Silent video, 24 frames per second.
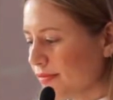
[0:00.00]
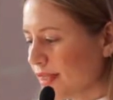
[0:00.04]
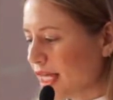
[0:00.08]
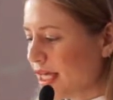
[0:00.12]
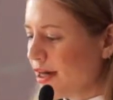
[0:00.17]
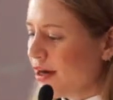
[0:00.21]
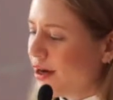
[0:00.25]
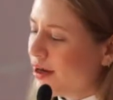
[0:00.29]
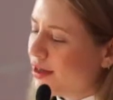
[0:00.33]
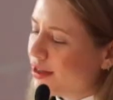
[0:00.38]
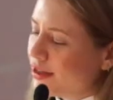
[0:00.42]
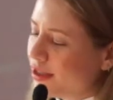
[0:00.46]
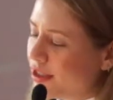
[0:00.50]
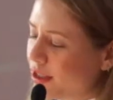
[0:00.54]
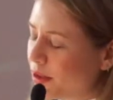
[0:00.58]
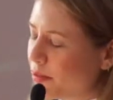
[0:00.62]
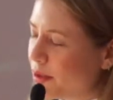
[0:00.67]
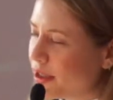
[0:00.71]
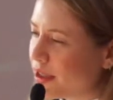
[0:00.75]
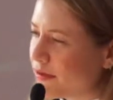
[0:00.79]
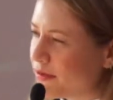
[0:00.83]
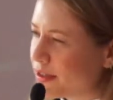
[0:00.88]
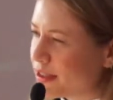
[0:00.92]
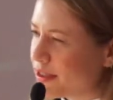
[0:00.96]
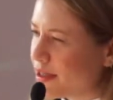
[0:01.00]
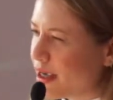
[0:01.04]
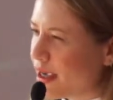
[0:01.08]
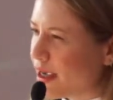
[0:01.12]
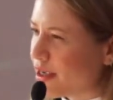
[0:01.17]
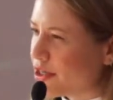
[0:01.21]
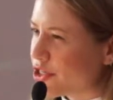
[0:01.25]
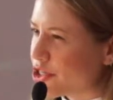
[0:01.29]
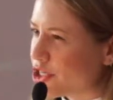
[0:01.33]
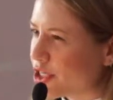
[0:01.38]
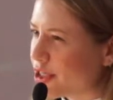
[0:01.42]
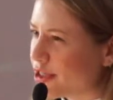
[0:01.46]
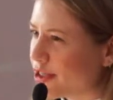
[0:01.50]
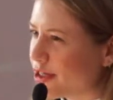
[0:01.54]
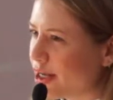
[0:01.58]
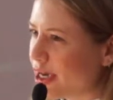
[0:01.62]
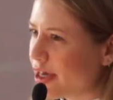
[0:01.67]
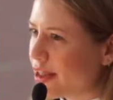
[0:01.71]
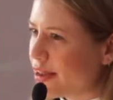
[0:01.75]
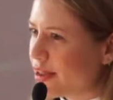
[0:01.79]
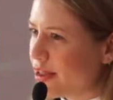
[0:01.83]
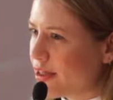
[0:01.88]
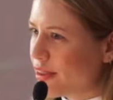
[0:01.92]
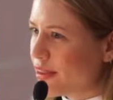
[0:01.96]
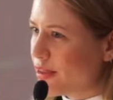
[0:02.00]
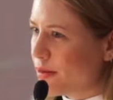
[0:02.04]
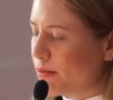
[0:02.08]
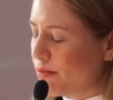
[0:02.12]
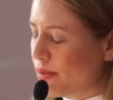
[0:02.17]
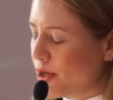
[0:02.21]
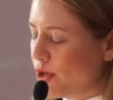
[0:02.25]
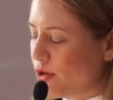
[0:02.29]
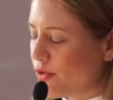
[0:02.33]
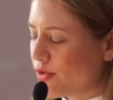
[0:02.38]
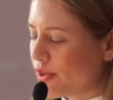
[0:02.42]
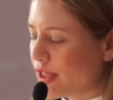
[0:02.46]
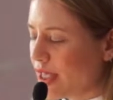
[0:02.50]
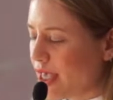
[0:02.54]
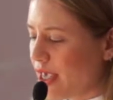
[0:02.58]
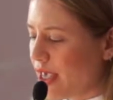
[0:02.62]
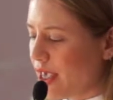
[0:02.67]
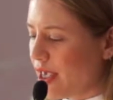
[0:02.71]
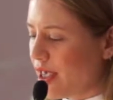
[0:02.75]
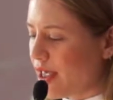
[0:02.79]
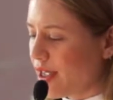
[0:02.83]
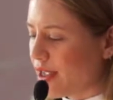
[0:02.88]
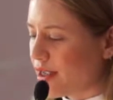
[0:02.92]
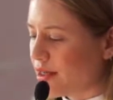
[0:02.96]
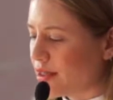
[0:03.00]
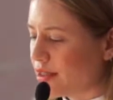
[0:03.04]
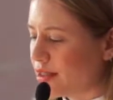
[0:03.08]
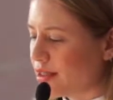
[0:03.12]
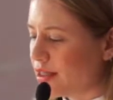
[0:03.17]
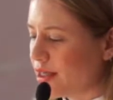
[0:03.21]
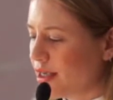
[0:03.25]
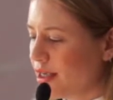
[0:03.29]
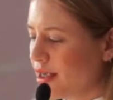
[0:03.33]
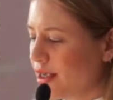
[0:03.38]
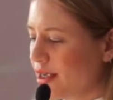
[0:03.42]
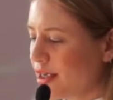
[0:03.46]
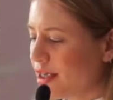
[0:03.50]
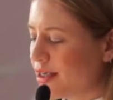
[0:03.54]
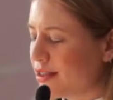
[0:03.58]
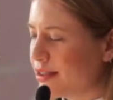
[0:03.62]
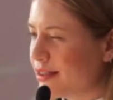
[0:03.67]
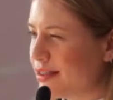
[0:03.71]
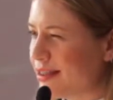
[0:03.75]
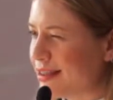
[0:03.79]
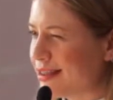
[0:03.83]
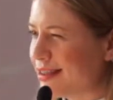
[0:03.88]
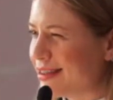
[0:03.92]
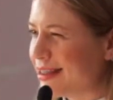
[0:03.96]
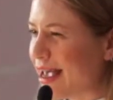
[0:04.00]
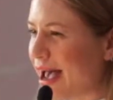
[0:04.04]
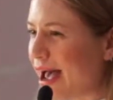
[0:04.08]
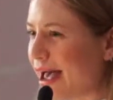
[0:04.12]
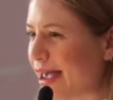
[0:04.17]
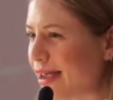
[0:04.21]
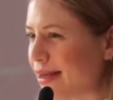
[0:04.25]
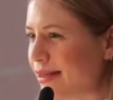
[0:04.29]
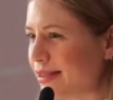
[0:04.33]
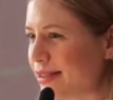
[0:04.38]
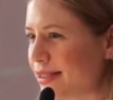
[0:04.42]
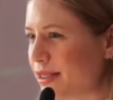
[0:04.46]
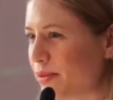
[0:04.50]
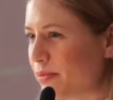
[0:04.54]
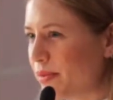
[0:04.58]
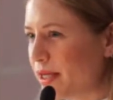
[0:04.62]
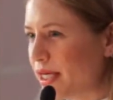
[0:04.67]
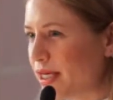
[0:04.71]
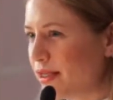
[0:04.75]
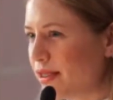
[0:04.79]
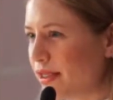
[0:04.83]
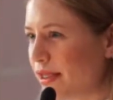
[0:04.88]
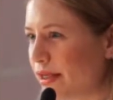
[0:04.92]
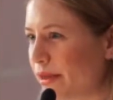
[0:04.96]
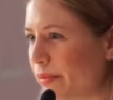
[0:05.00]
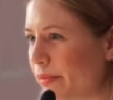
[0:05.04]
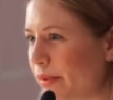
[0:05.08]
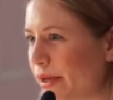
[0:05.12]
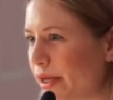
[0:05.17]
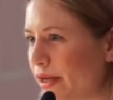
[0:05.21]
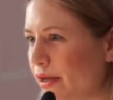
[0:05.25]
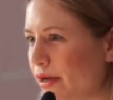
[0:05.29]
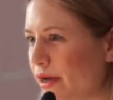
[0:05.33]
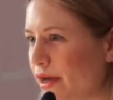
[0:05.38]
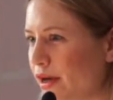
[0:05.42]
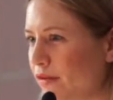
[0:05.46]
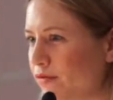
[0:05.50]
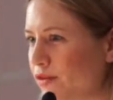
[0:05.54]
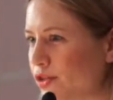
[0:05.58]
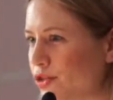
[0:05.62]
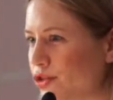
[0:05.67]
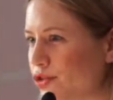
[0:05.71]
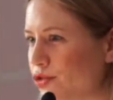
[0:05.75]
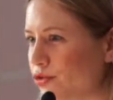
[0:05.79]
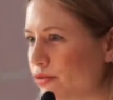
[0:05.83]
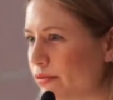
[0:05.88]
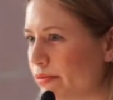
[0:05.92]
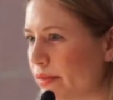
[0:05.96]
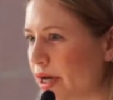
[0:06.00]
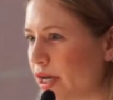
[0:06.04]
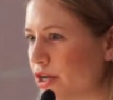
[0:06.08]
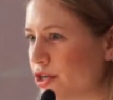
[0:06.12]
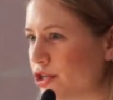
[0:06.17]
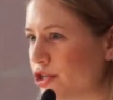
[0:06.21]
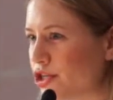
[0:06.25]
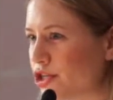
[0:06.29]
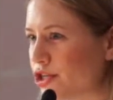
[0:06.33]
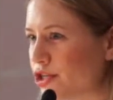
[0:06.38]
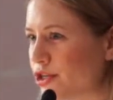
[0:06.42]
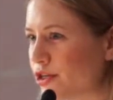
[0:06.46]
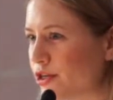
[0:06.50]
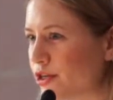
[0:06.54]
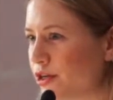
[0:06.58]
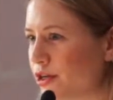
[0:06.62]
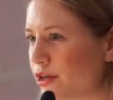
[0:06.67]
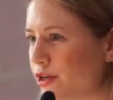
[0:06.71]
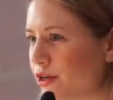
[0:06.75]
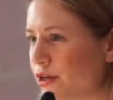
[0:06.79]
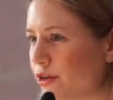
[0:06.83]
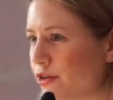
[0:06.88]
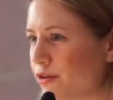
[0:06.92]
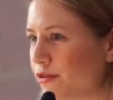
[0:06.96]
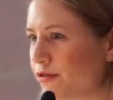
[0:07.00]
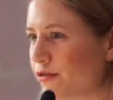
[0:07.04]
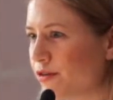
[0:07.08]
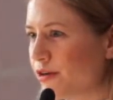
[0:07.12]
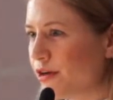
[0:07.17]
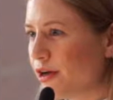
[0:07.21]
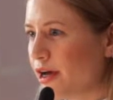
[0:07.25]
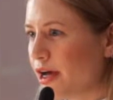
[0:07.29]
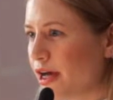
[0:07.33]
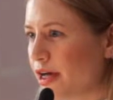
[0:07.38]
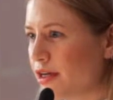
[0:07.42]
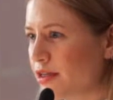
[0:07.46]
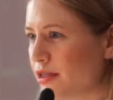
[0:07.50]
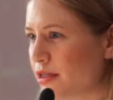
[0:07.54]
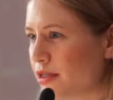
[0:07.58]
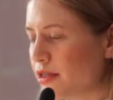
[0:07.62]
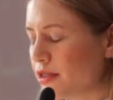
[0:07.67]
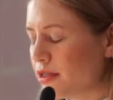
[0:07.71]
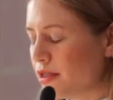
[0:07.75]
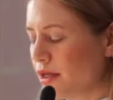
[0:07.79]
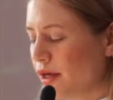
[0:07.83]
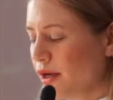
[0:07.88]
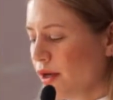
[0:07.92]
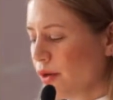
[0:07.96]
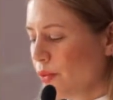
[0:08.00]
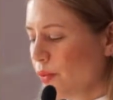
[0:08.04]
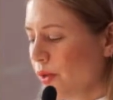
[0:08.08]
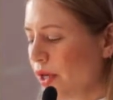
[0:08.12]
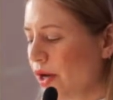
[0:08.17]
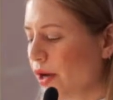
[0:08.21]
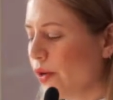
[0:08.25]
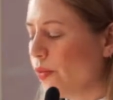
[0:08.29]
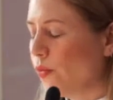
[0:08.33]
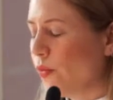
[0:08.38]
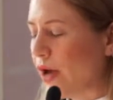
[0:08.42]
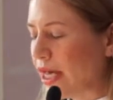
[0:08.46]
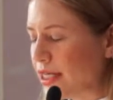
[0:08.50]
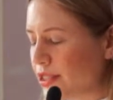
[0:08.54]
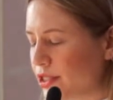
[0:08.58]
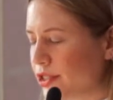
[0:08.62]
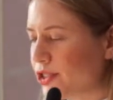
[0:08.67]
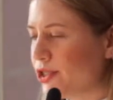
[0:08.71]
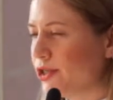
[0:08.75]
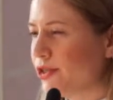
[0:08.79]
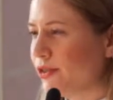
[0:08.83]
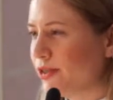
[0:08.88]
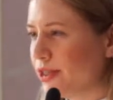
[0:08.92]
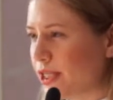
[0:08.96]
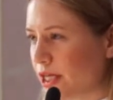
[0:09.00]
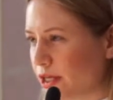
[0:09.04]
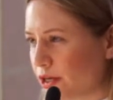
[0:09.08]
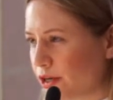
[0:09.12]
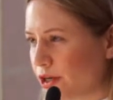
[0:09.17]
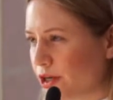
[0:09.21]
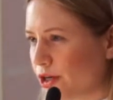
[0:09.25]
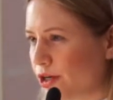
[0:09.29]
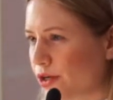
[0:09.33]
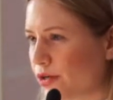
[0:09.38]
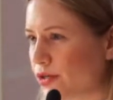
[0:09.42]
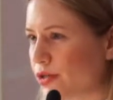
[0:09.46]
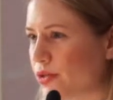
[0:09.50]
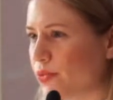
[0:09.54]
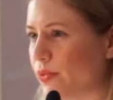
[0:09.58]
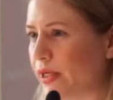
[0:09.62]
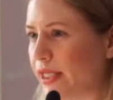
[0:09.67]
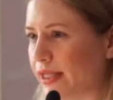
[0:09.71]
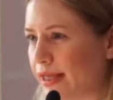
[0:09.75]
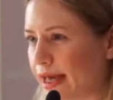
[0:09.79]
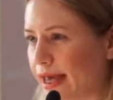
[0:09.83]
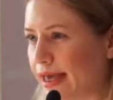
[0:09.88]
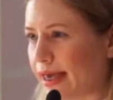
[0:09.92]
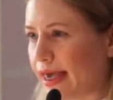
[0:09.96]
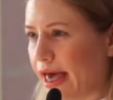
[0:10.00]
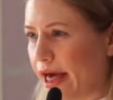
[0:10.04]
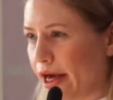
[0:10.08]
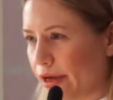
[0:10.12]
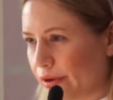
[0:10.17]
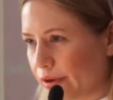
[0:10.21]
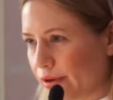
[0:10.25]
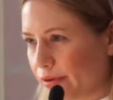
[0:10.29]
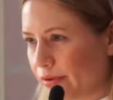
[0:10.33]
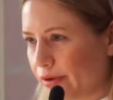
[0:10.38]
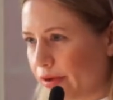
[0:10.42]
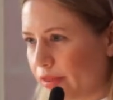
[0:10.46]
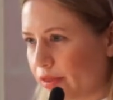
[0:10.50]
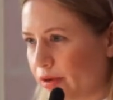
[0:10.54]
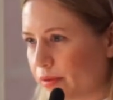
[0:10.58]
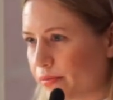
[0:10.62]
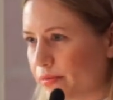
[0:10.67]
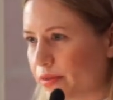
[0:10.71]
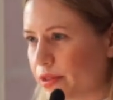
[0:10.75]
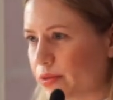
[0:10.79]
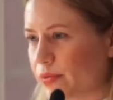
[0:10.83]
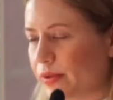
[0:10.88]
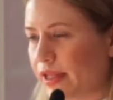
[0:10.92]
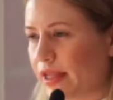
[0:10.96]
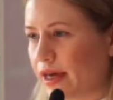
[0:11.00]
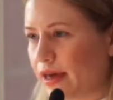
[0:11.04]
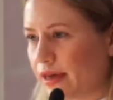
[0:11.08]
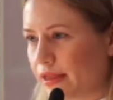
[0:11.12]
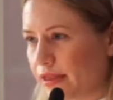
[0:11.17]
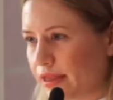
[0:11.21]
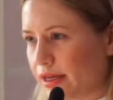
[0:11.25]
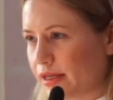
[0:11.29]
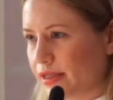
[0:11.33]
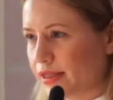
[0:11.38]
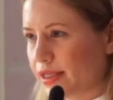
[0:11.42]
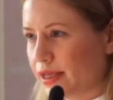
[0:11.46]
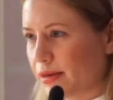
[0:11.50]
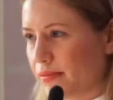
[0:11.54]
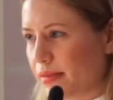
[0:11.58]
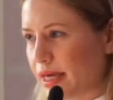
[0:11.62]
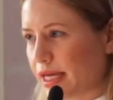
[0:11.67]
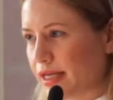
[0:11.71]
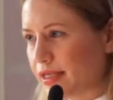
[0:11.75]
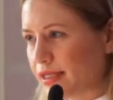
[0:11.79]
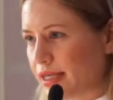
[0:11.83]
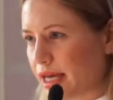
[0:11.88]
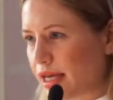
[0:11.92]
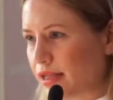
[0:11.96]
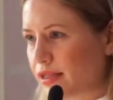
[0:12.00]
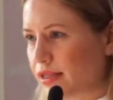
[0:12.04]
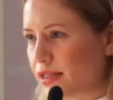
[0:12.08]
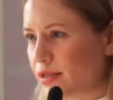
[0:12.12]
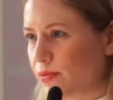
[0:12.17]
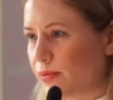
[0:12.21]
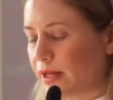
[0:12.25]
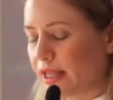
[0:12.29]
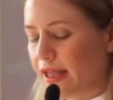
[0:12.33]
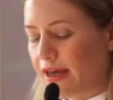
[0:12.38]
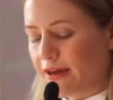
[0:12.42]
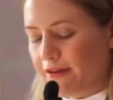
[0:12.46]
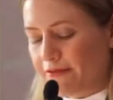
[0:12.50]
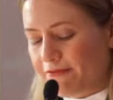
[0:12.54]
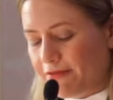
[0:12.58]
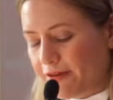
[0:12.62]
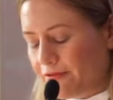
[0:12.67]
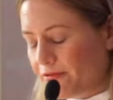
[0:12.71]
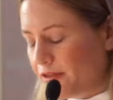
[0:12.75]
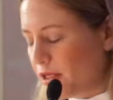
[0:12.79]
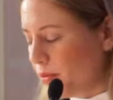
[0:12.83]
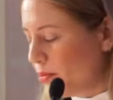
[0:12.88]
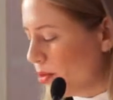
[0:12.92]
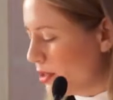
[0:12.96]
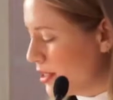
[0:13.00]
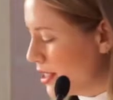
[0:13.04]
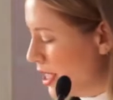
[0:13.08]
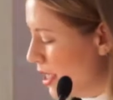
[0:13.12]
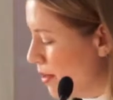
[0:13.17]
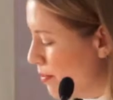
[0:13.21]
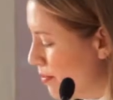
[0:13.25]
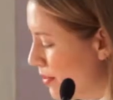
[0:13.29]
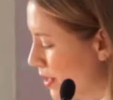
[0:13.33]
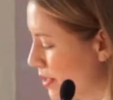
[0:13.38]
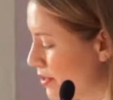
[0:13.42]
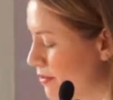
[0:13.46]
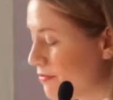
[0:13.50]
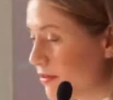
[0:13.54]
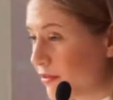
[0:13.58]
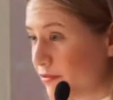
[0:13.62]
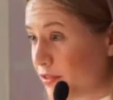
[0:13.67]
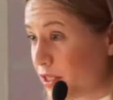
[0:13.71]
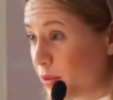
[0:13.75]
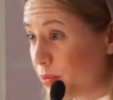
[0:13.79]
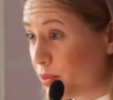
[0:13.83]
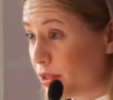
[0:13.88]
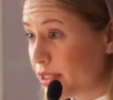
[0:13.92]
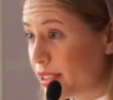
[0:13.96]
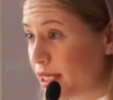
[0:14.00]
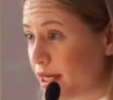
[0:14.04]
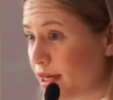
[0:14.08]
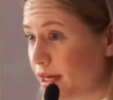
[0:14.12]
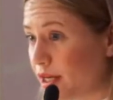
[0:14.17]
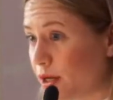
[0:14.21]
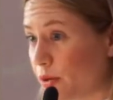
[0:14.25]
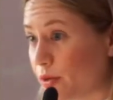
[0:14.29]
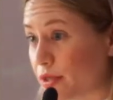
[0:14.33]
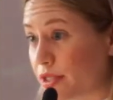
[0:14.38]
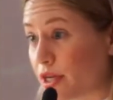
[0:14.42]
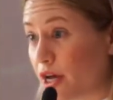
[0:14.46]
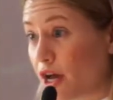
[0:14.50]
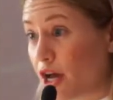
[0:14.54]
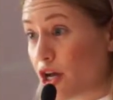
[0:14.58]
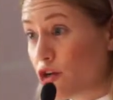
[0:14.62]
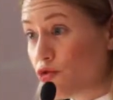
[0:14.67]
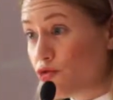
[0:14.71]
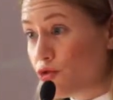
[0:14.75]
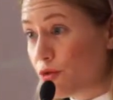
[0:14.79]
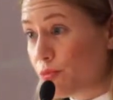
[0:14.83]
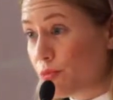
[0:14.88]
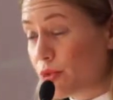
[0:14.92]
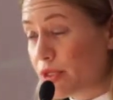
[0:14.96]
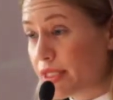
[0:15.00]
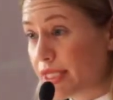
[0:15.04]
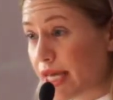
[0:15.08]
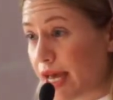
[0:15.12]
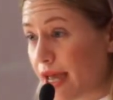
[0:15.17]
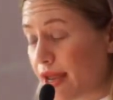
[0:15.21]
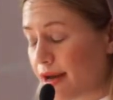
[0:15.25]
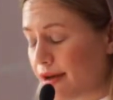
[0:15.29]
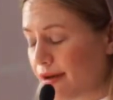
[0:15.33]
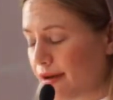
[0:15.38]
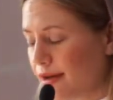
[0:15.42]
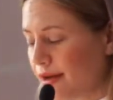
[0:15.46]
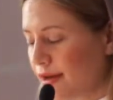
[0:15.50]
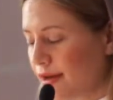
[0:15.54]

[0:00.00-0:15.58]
And on a little bit of a tangent, I think the both and is designed to be a little bit of a too much for us. We are Western thinkers. We like algorithms. We like things that make sense. We like 50% plus 50% equals 100%.